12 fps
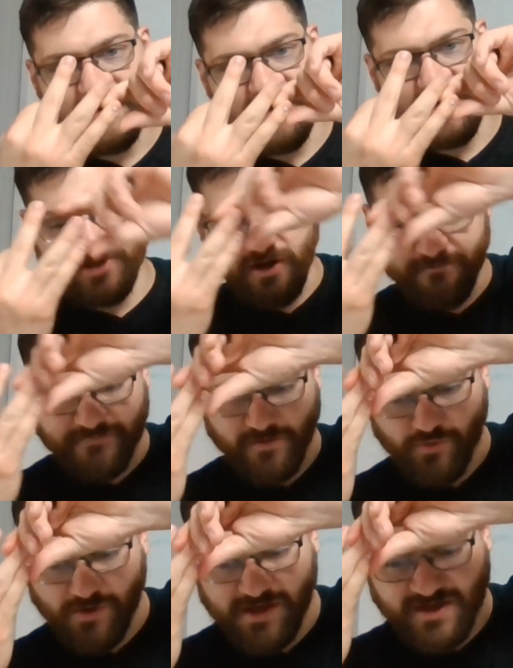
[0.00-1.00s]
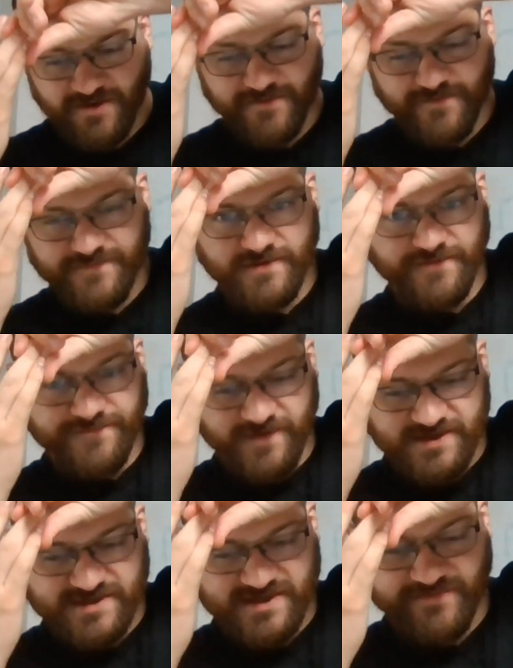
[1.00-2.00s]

kicks off the week of the Feast